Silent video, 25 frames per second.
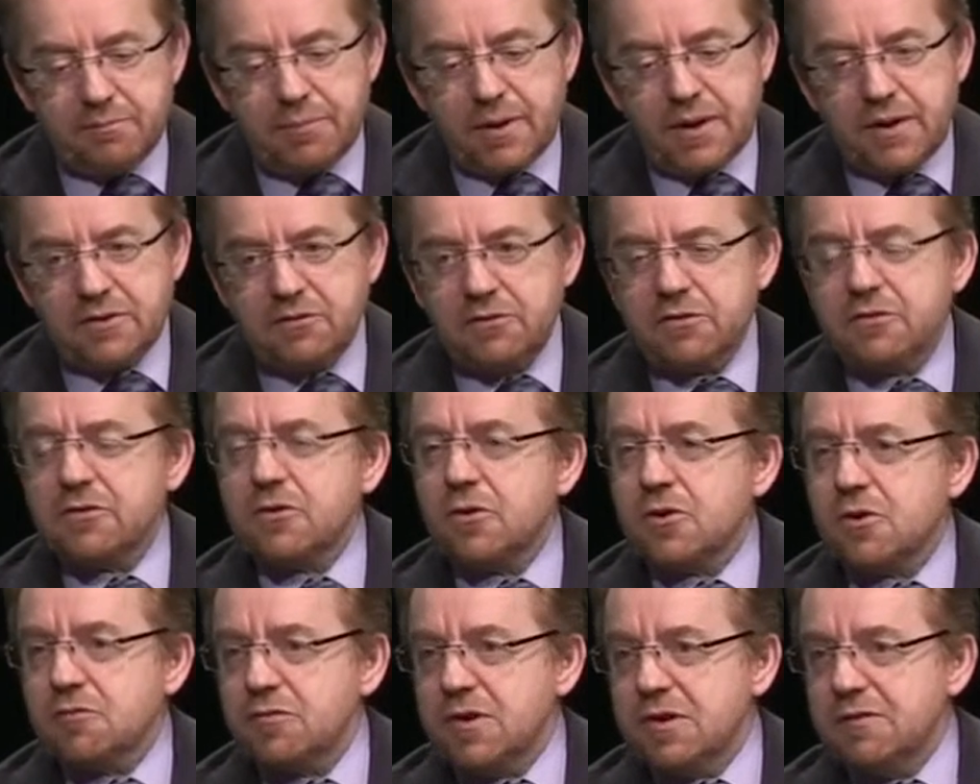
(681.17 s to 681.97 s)
by just
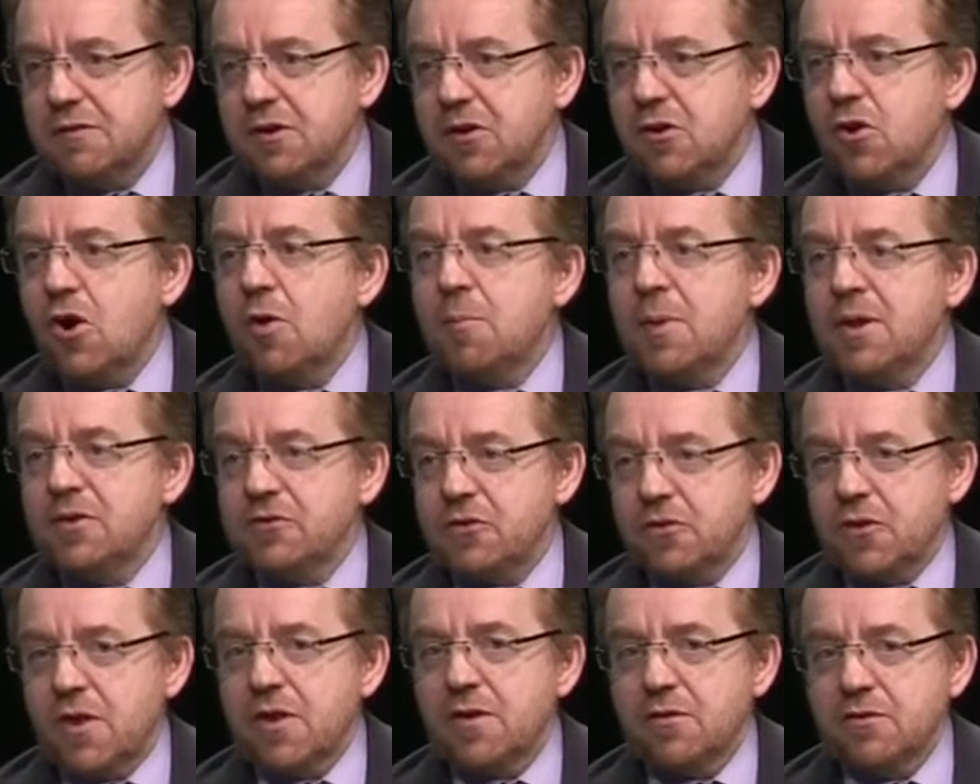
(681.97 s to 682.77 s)
sort of leaving
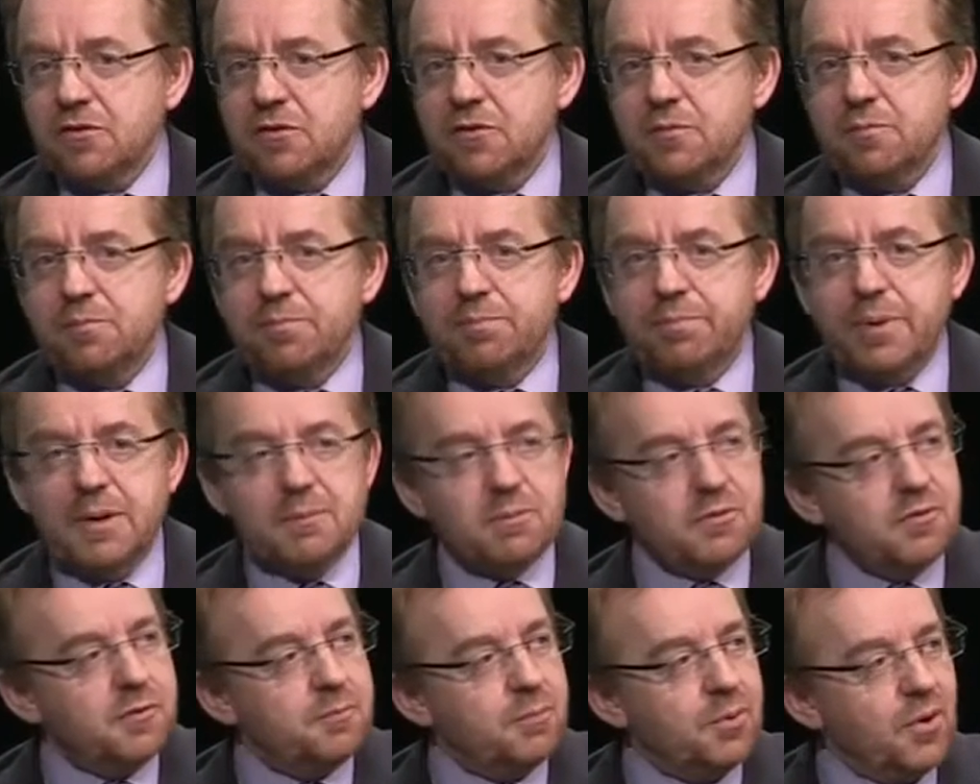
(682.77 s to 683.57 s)
comments on other
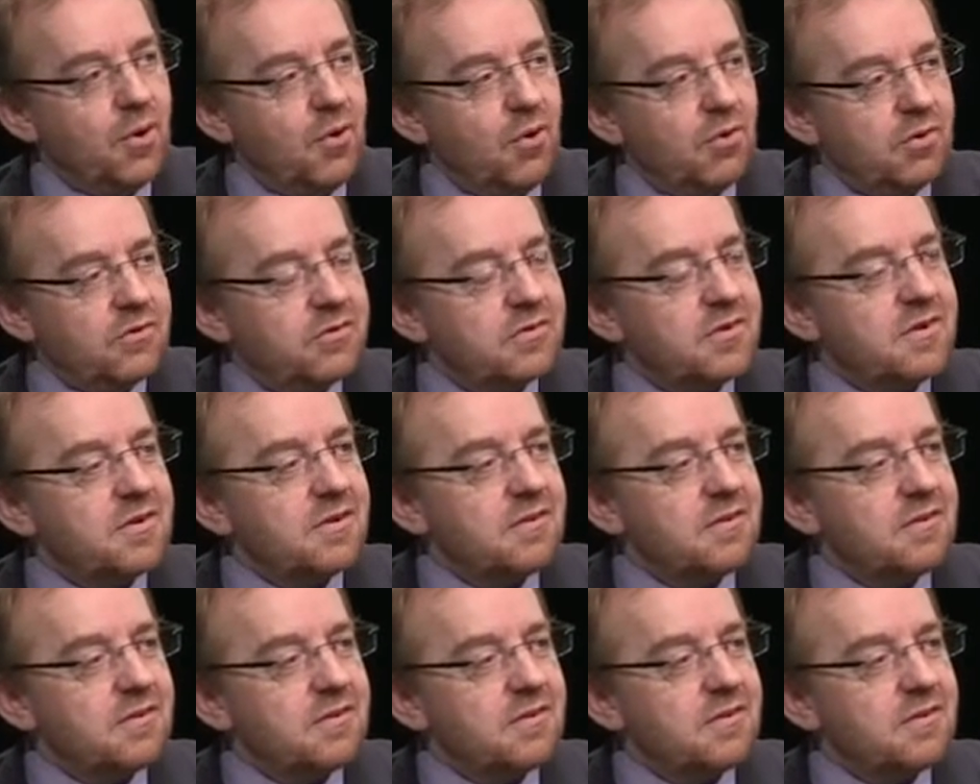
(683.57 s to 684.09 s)
people's blogs,